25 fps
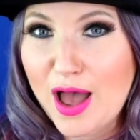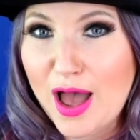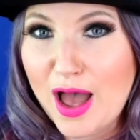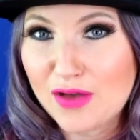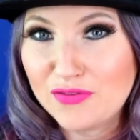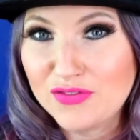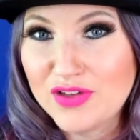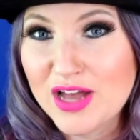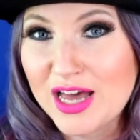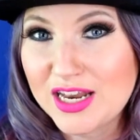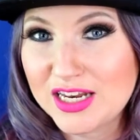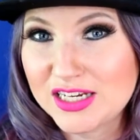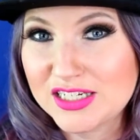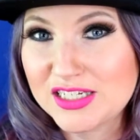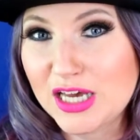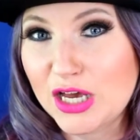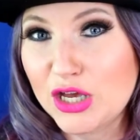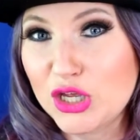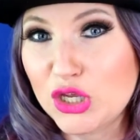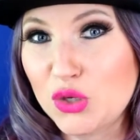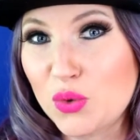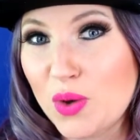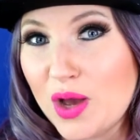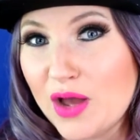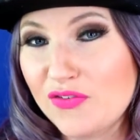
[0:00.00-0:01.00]
I've got to
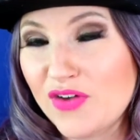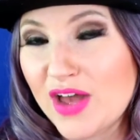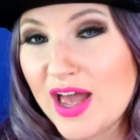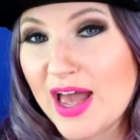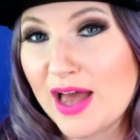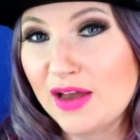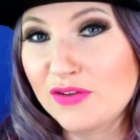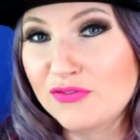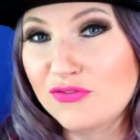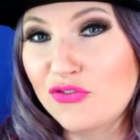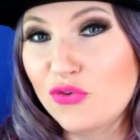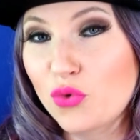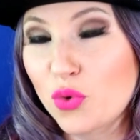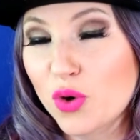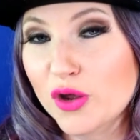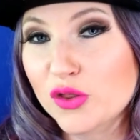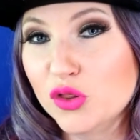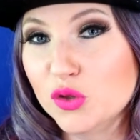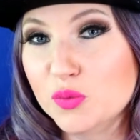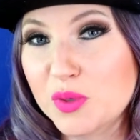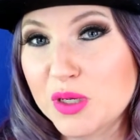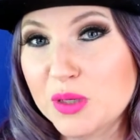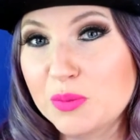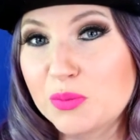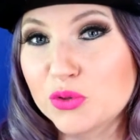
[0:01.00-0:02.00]
tell you, I've had four
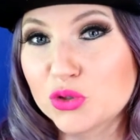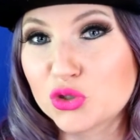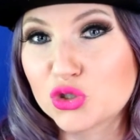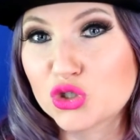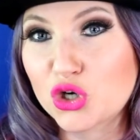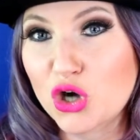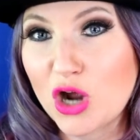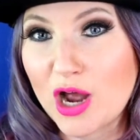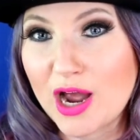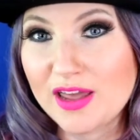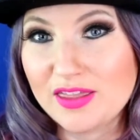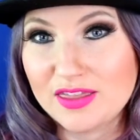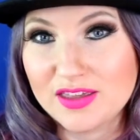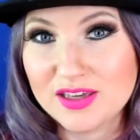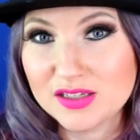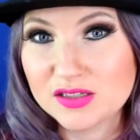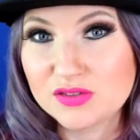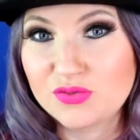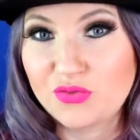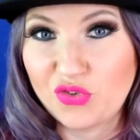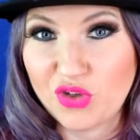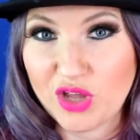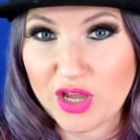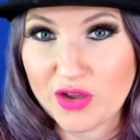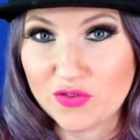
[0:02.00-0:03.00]
other people try
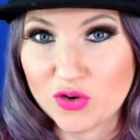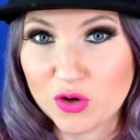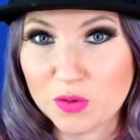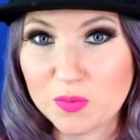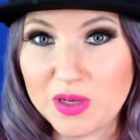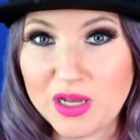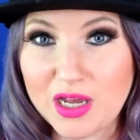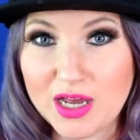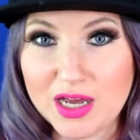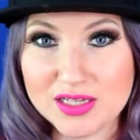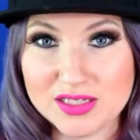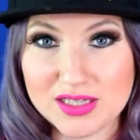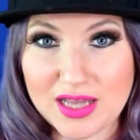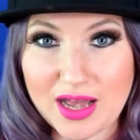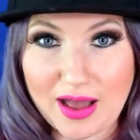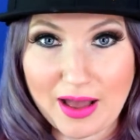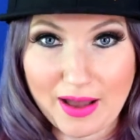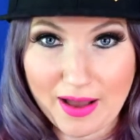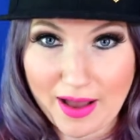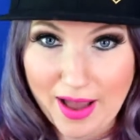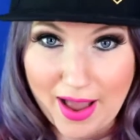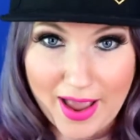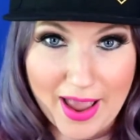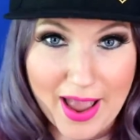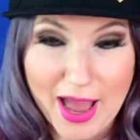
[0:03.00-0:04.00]
this flavor because
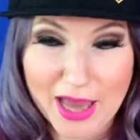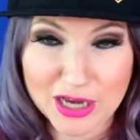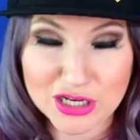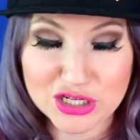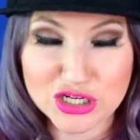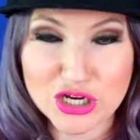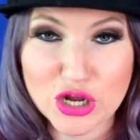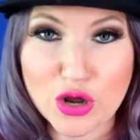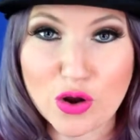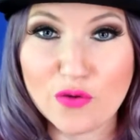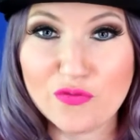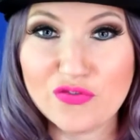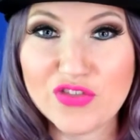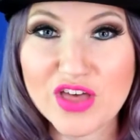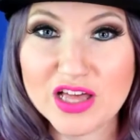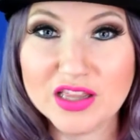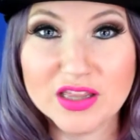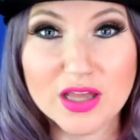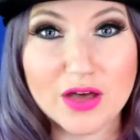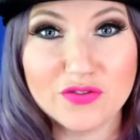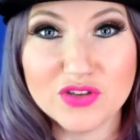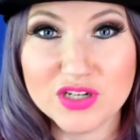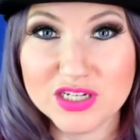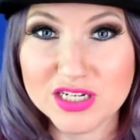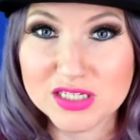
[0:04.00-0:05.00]
I had to know if they
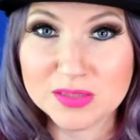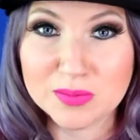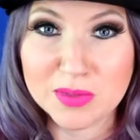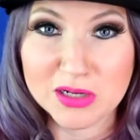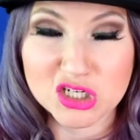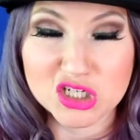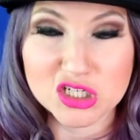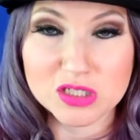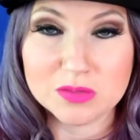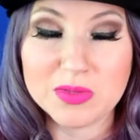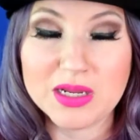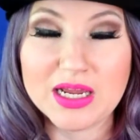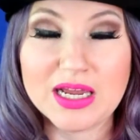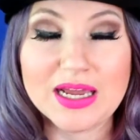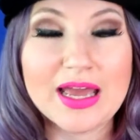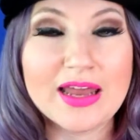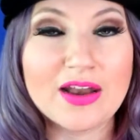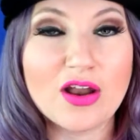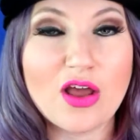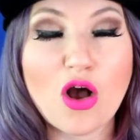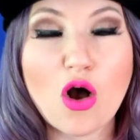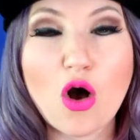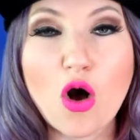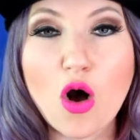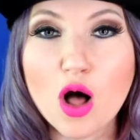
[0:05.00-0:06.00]
loved it as much as me,
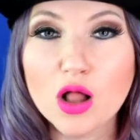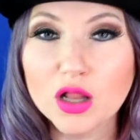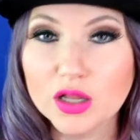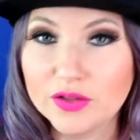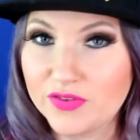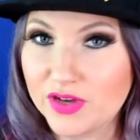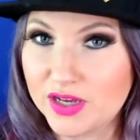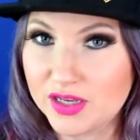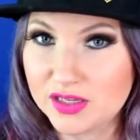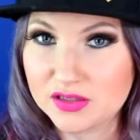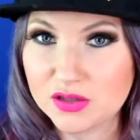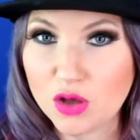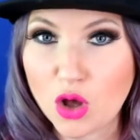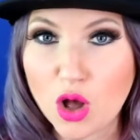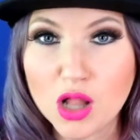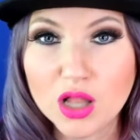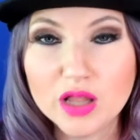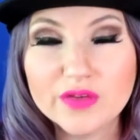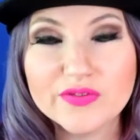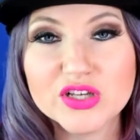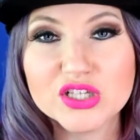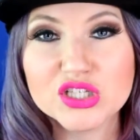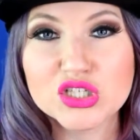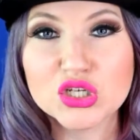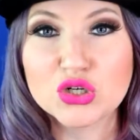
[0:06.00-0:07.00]
and all of us,
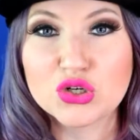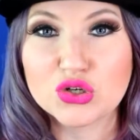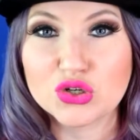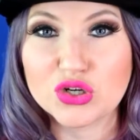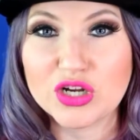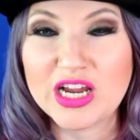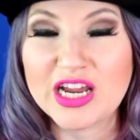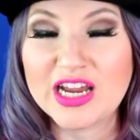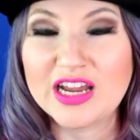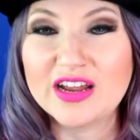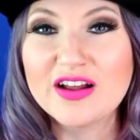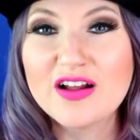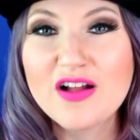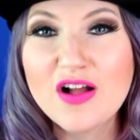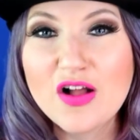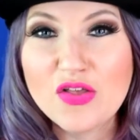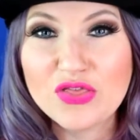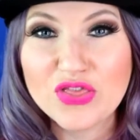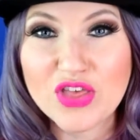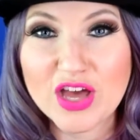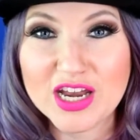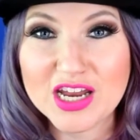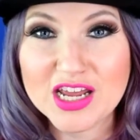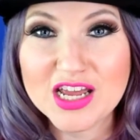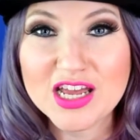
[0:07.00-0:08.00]
all of us agree
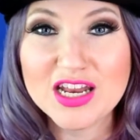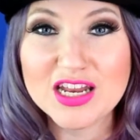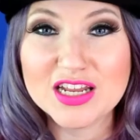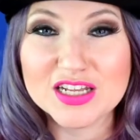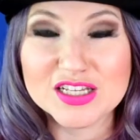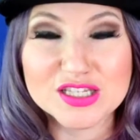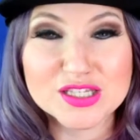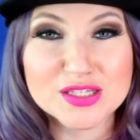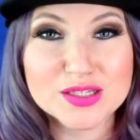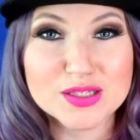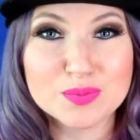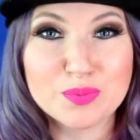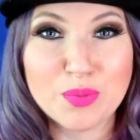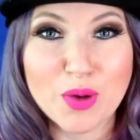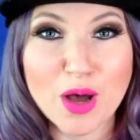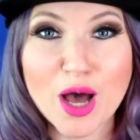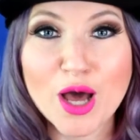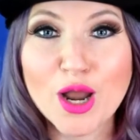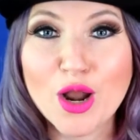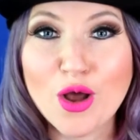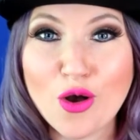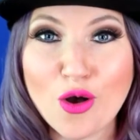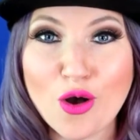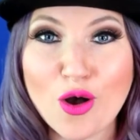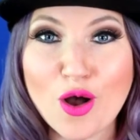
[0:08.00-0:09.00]
that it is
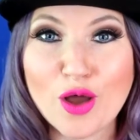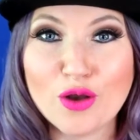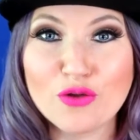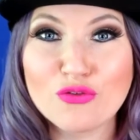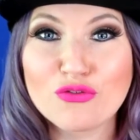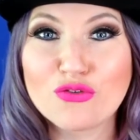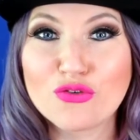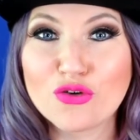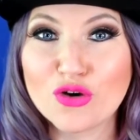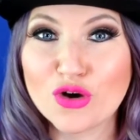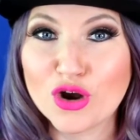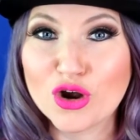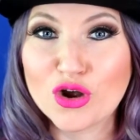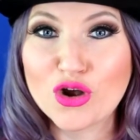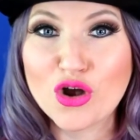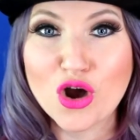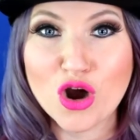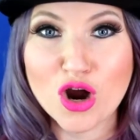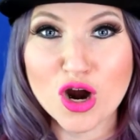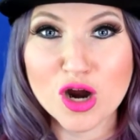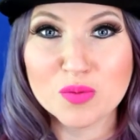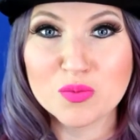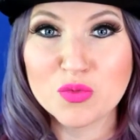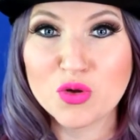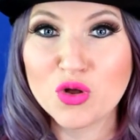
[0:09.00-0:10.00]
spot on for a
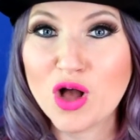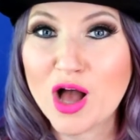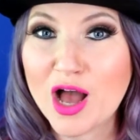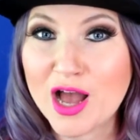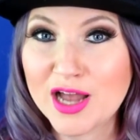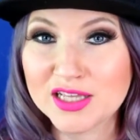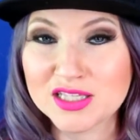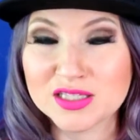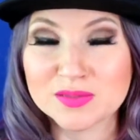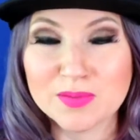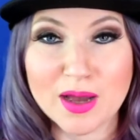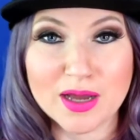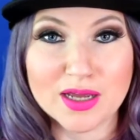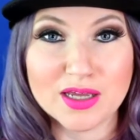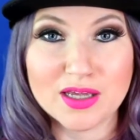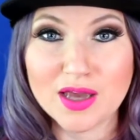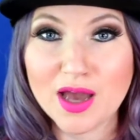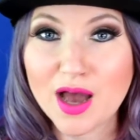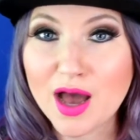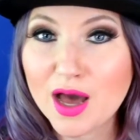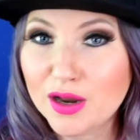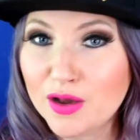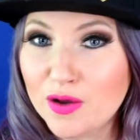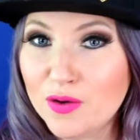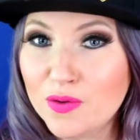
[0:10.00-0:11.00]
caramel ice
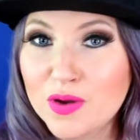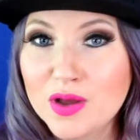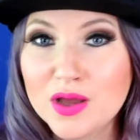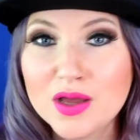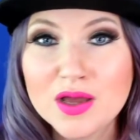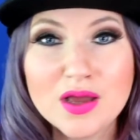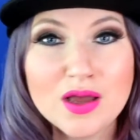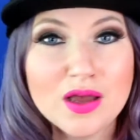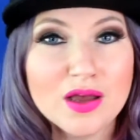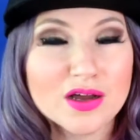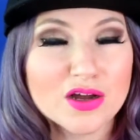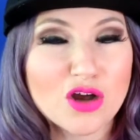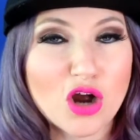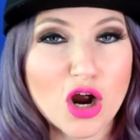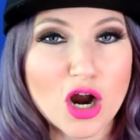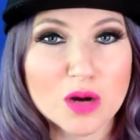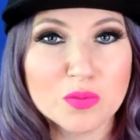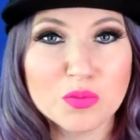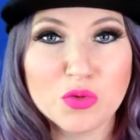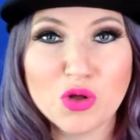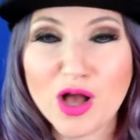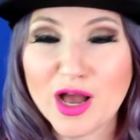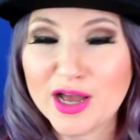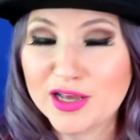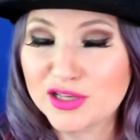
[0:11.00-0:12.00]
macchiato,
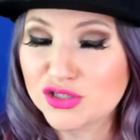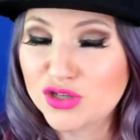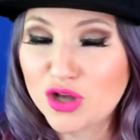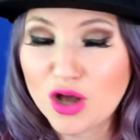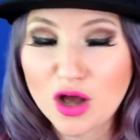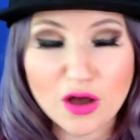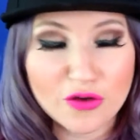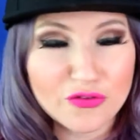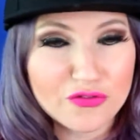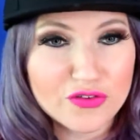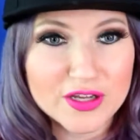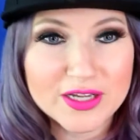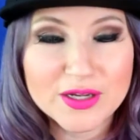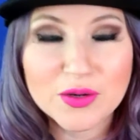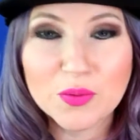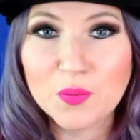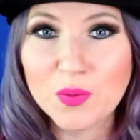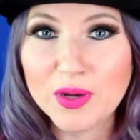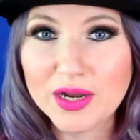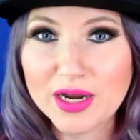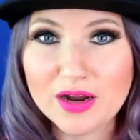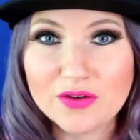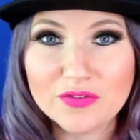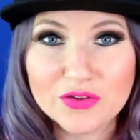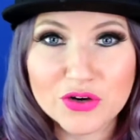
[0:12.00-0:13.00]
caramel iced coffee,
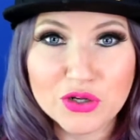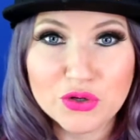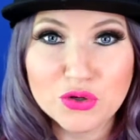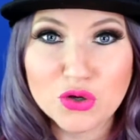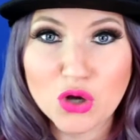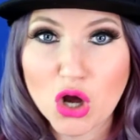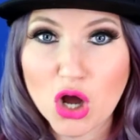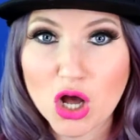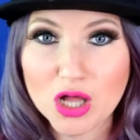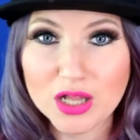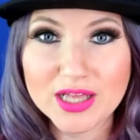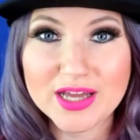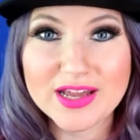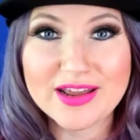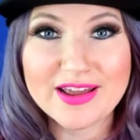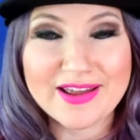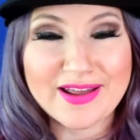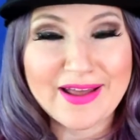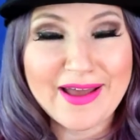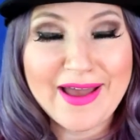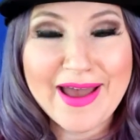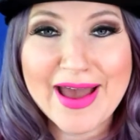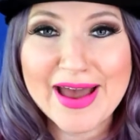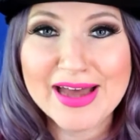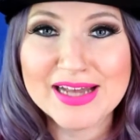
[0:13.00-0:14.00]
whatever you call it.
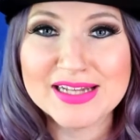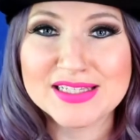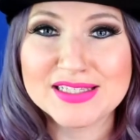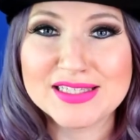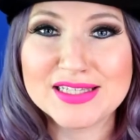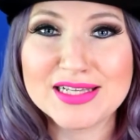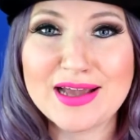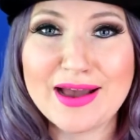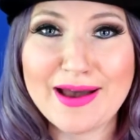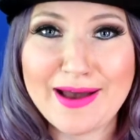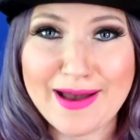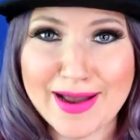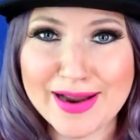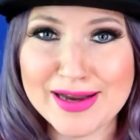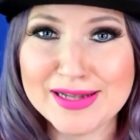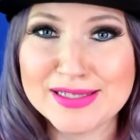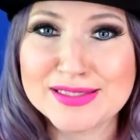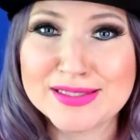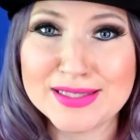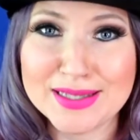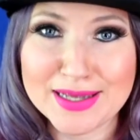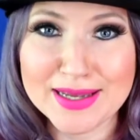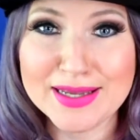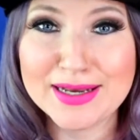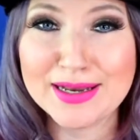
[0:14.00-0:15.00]
It has the
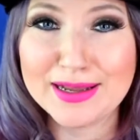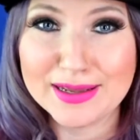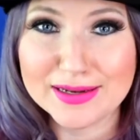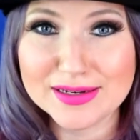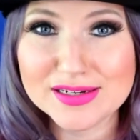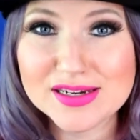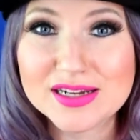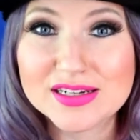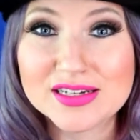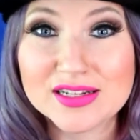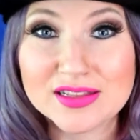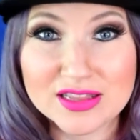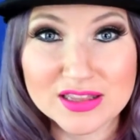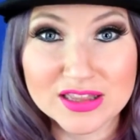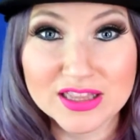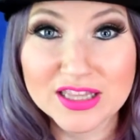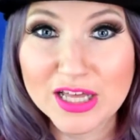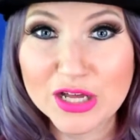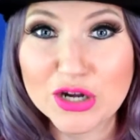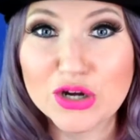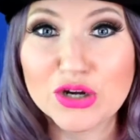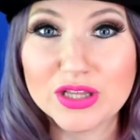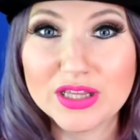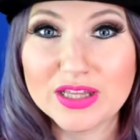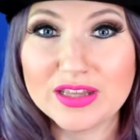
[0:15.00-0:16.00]
ice in it,
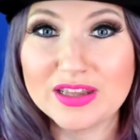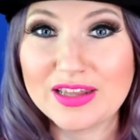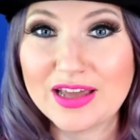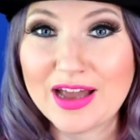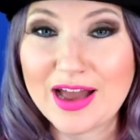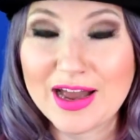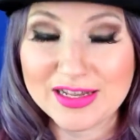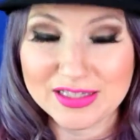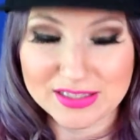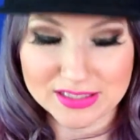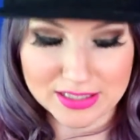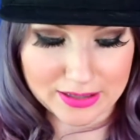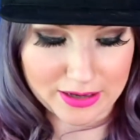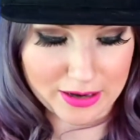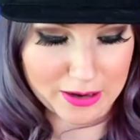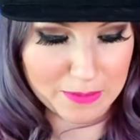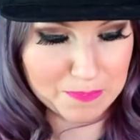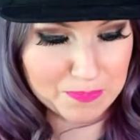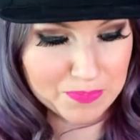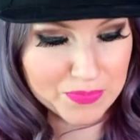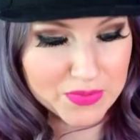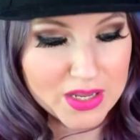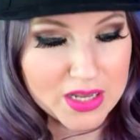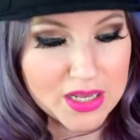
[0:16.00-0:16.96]
literally the ice in it.